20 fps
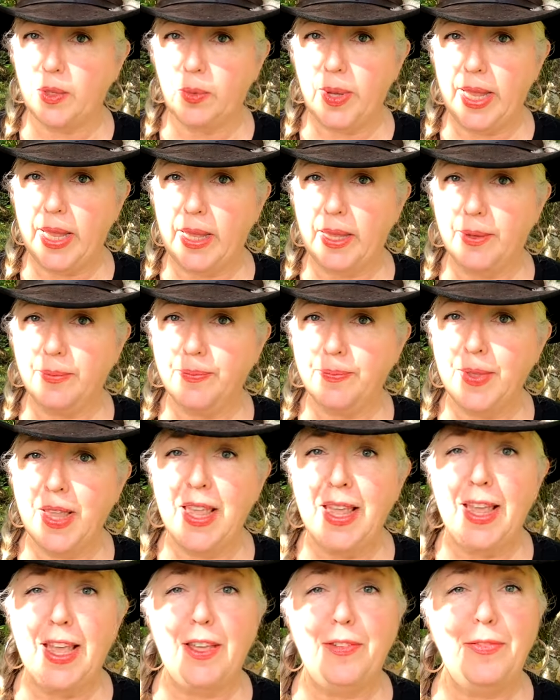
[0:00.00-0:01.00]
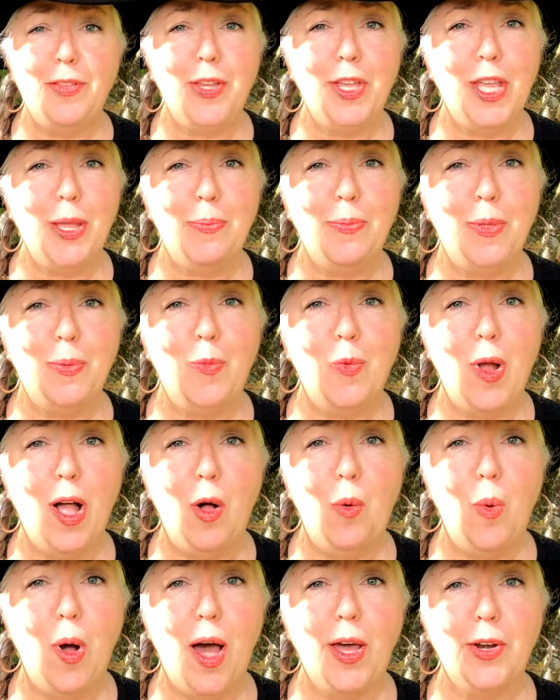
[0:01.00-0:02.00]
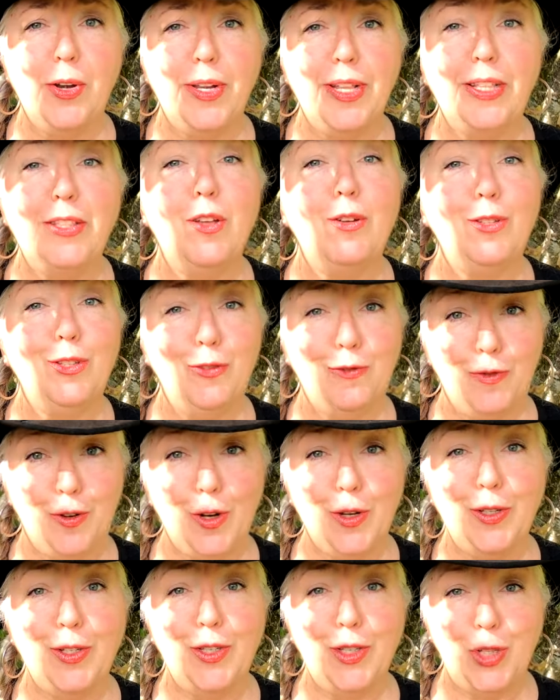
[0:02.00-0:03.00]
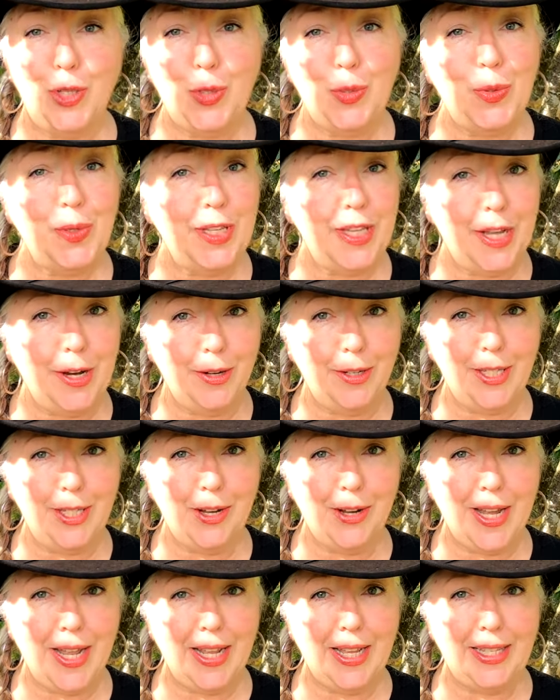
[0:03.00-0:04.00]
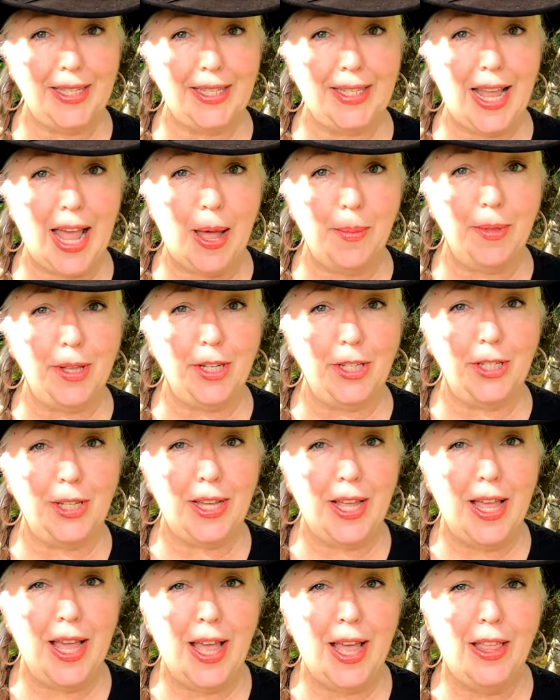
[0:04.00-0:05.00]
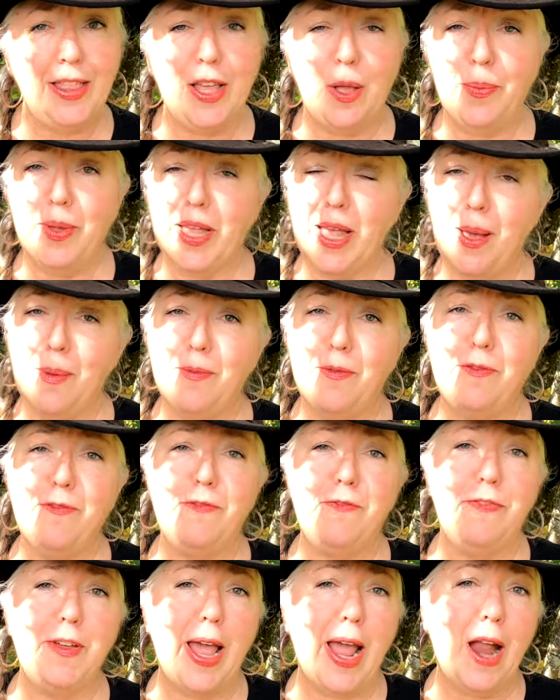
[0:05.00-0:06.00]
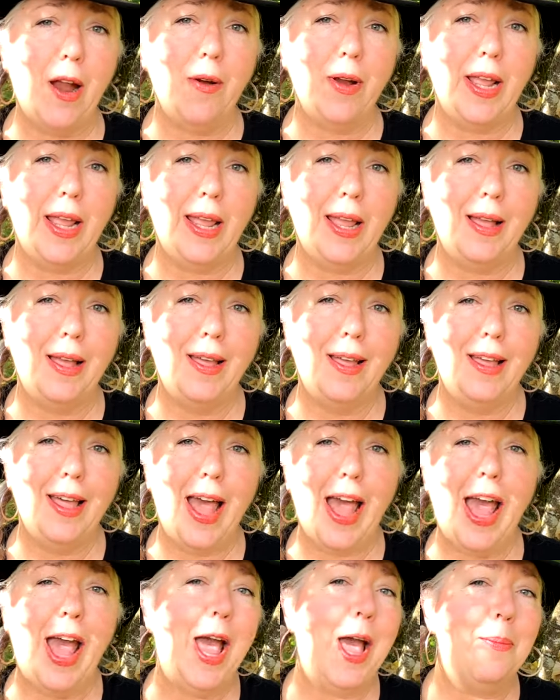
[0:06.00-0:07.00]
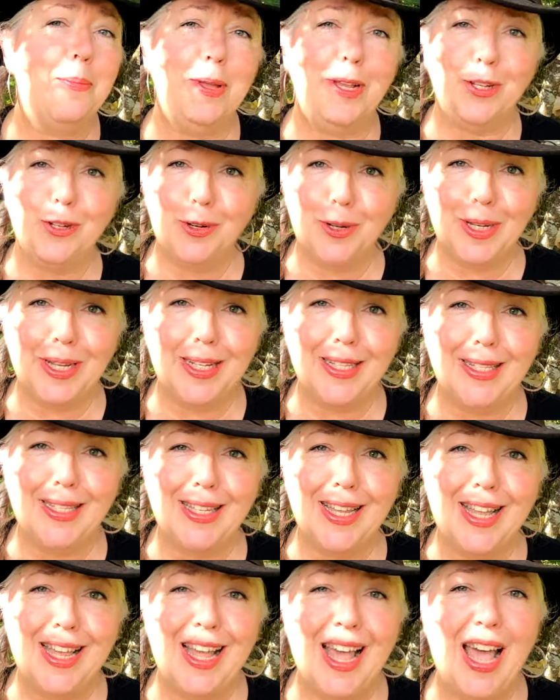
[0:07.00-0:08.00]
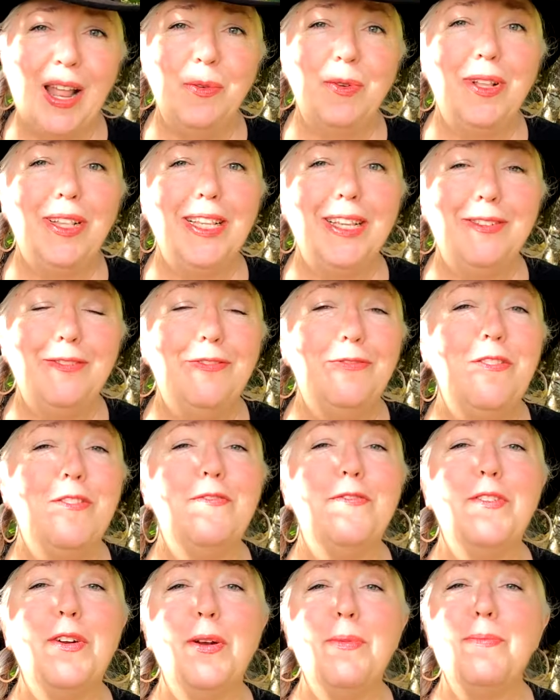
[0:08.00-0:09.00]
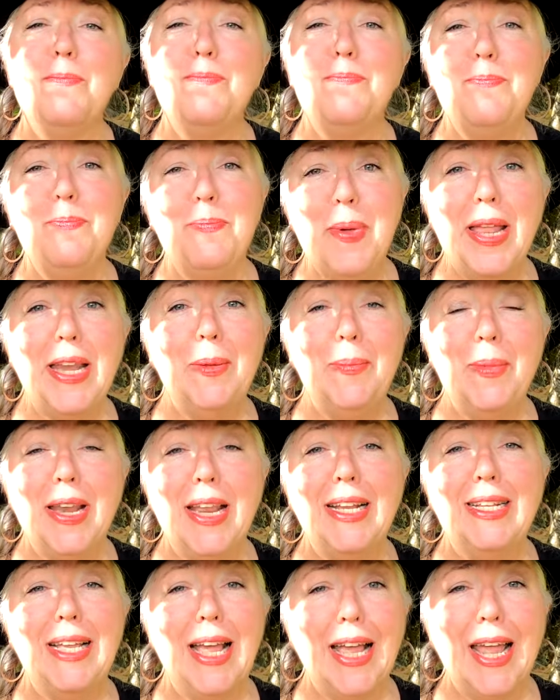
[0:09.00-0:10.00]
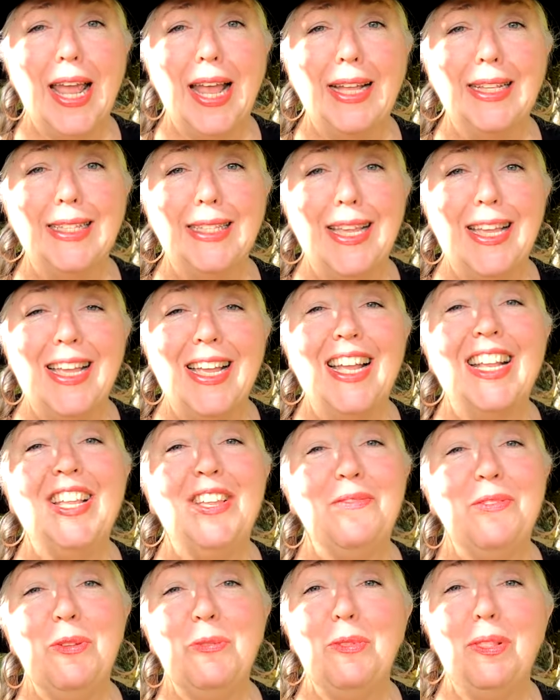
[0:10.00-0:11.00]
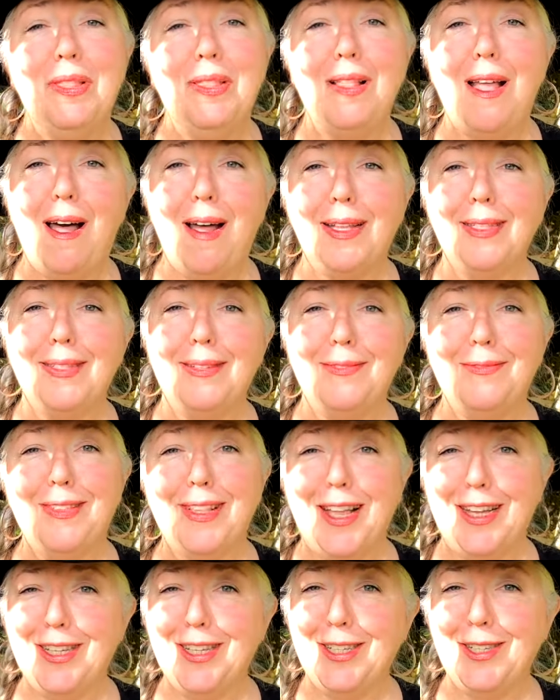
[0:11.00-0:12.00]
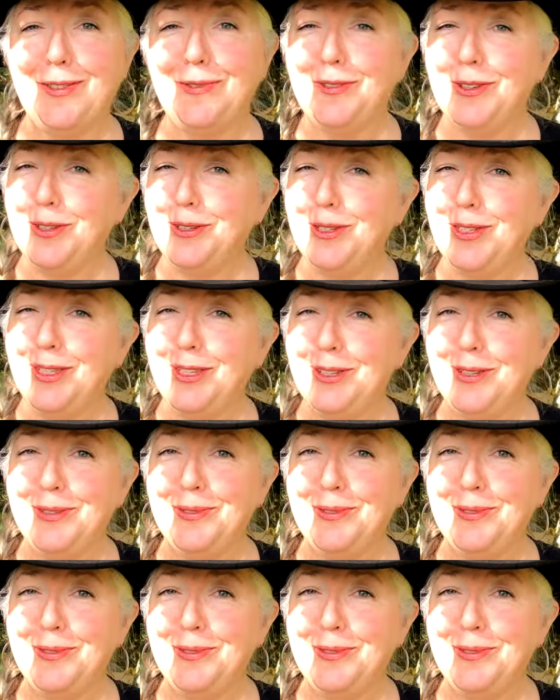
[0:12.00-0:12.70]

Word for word: a week. If you keep them well watered in those first two years they're getting established, they'll become very happy trees and will live for many, many decades and give you lots of luscious fruit.